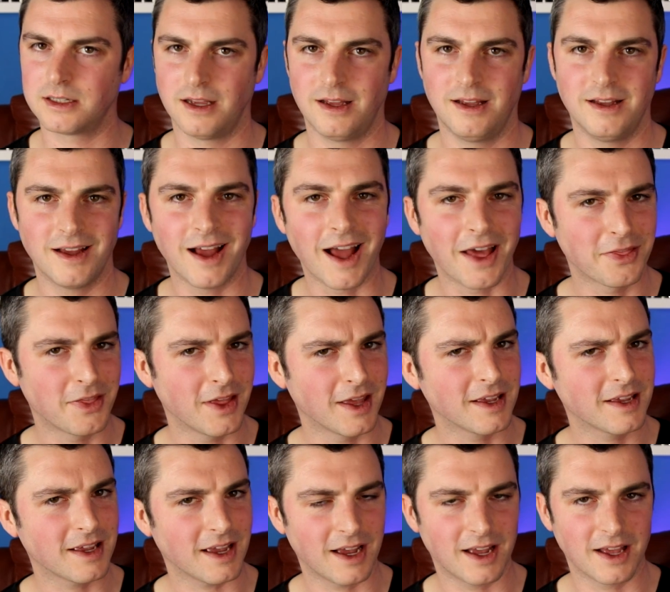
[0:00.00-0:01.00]
I
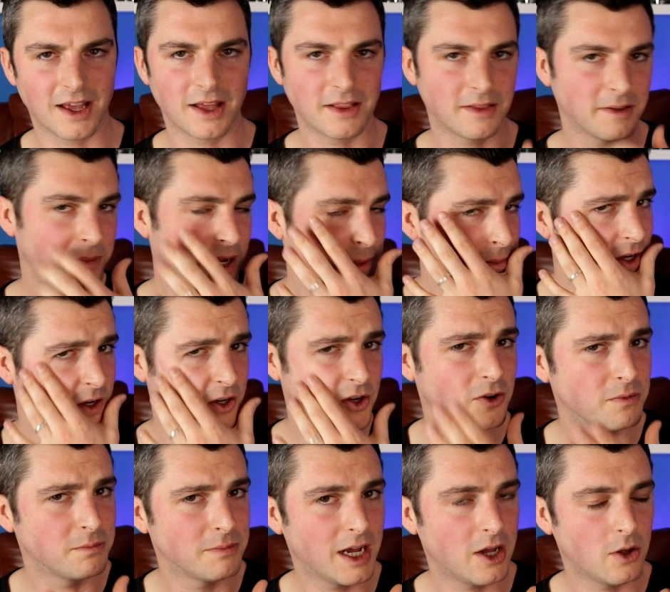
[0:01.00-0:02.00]
think there might be a
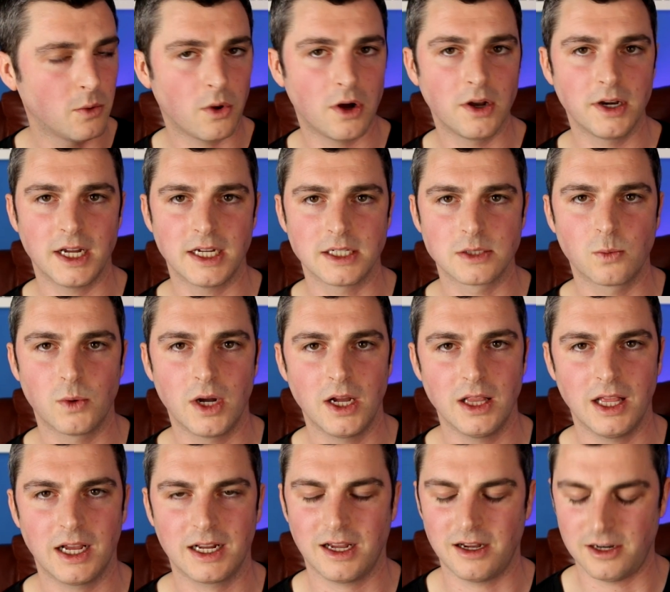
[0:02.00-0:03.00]
gunmetal one as well,
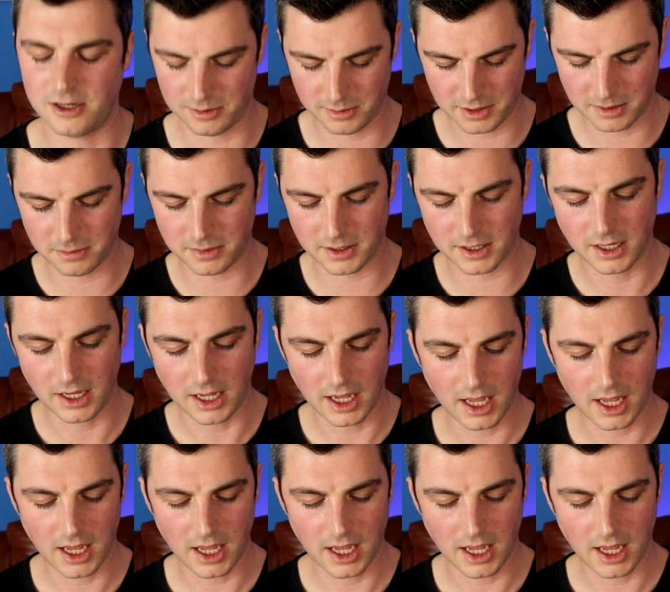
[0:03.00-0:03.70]
I can't remember.